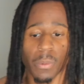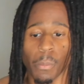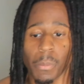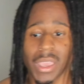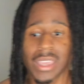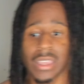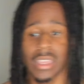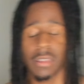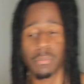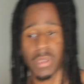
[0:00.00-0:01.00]
may
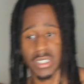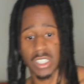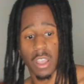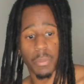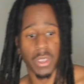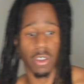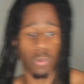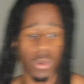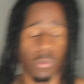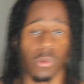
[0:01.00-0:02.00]
get messed up here,
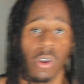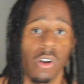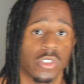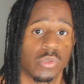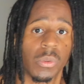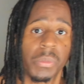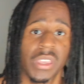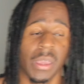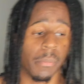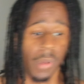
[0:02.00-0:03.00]
what will cause you to be
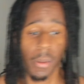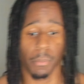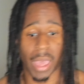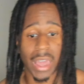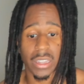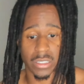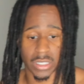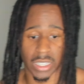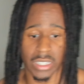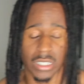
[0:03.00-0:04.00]
unbalanced
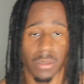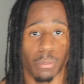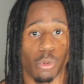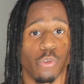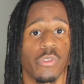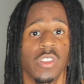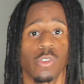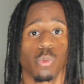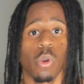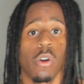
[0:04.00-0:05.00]
is moving the
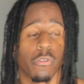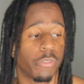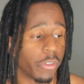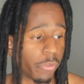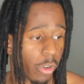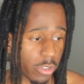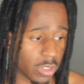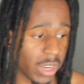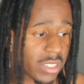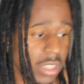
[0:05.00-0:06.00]
wrong foot first. So
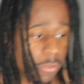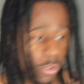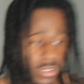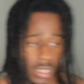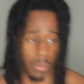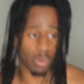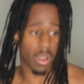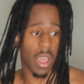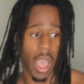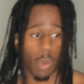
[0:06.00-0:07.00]
let's say, for example,
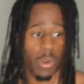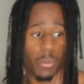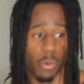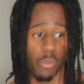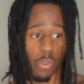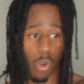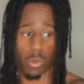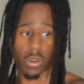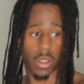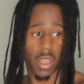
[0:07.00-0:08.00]
I want to move forward.
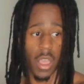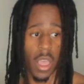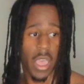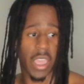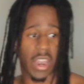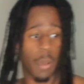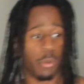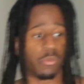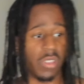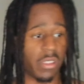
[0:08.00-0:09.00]
And I
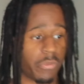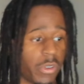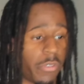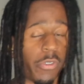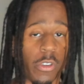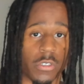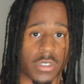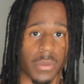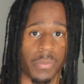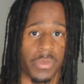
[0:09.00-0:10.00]
move this foot first.
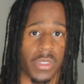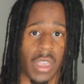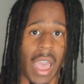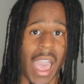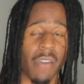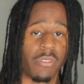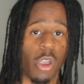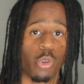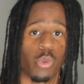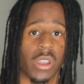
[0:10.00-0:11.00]
I have now
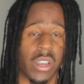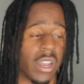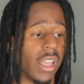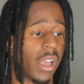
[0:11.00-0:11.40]
created